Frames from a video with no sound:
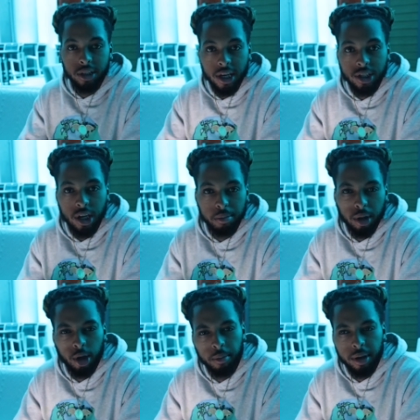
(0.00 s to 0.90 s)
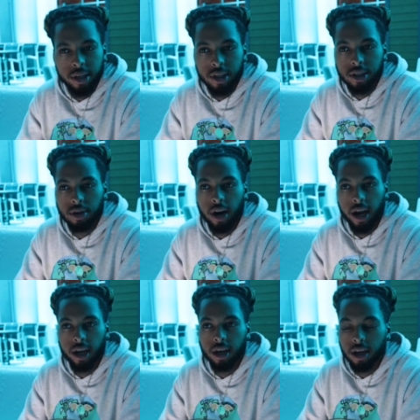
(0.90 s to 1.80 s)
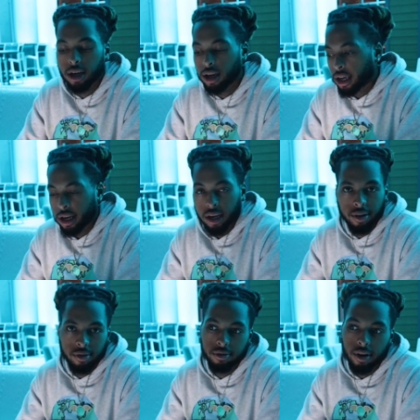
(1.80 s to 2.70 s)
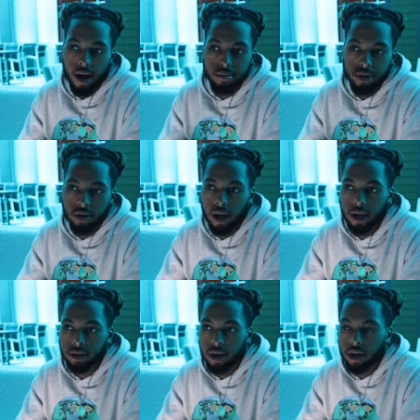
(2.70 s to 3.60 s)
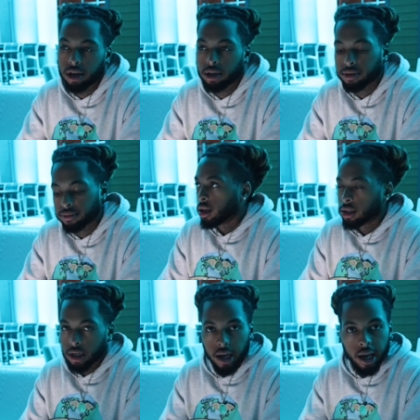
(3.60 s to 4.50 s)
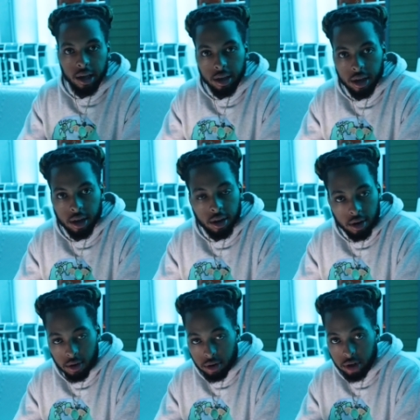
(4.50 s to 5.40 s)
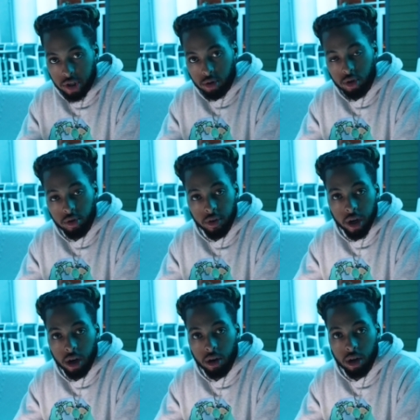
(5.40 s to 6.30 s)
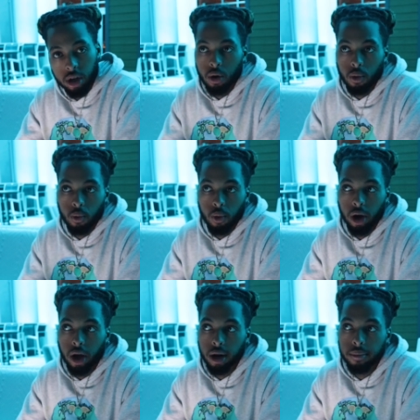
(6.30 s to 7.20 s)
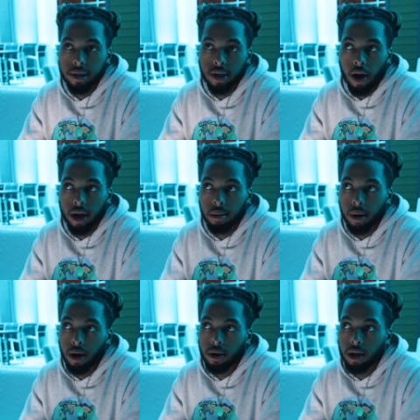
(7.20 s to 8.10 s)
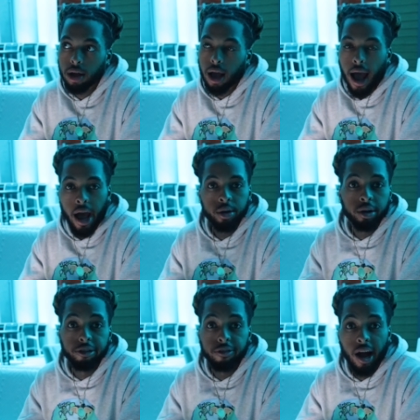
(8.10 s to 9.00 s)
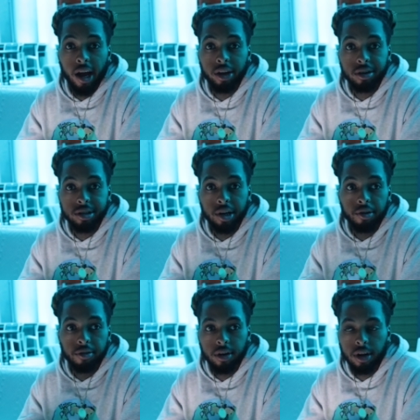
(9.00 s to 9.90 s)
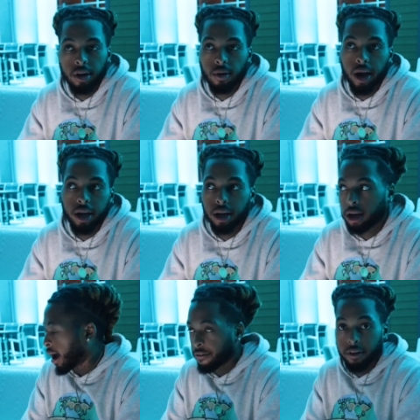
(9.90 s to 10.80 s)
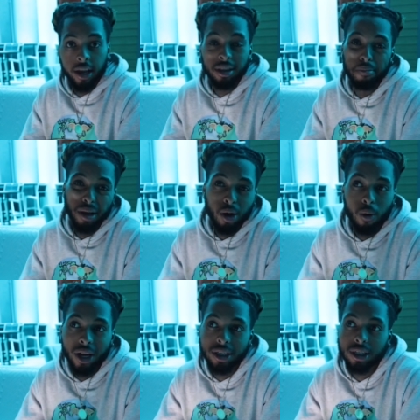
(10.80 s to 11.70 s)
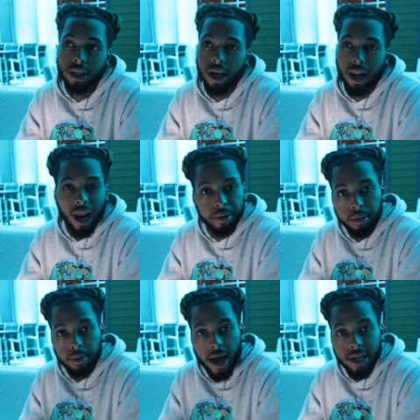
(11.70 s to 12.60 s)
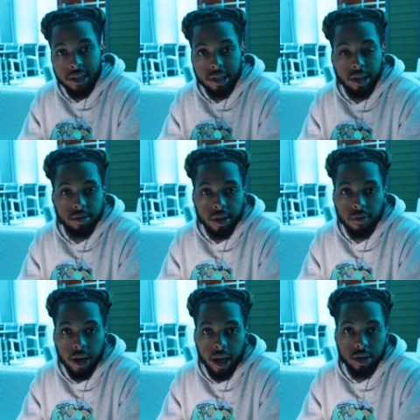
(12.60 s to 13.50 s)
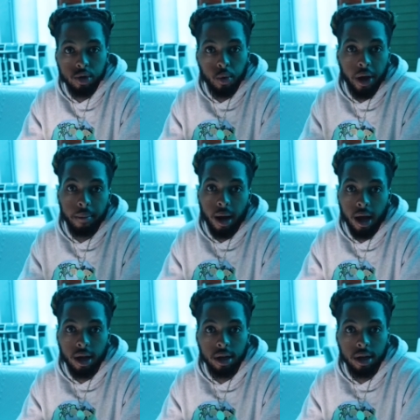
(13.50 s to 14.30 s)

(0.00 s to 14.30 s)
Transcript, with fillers: to change it up a little bit just so that I can uh, get a different vibe with you guys, right? Today, on this YouTube video, we're going to be talking about how you can find yourself, right? I feel like the big question that a lot of people ask themselves every day is, who am I?